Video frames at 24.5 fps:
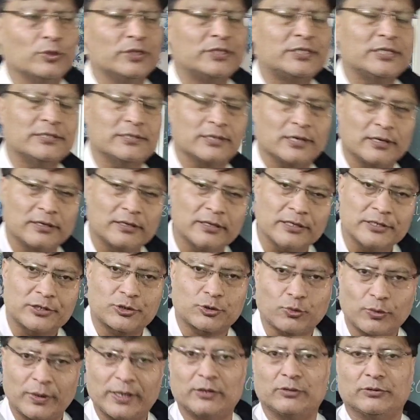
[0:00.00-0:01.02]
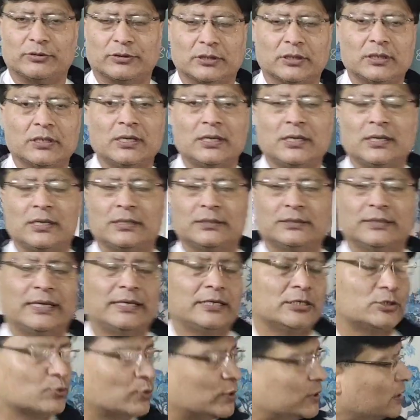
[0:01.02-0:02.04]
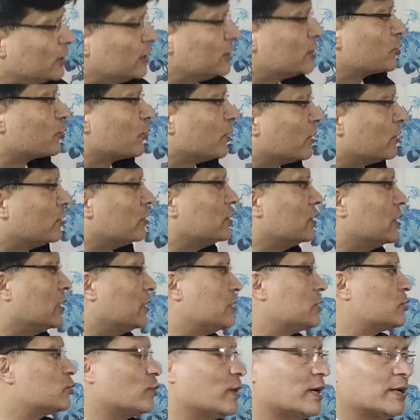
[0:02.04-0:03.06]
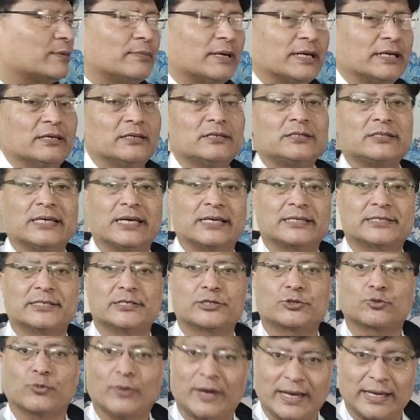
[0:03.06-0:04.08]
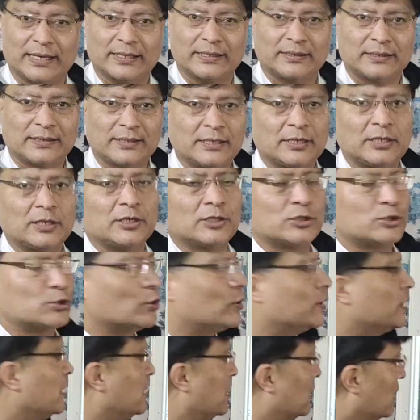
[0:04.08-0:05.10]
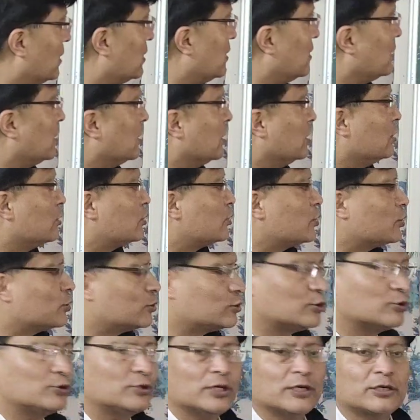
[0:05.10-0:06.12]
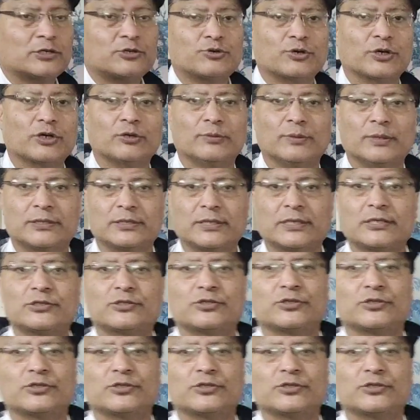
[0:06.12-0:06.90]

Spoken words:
which is under square root, that is within square root there is 1 minus x square. So here you should do the trigonometric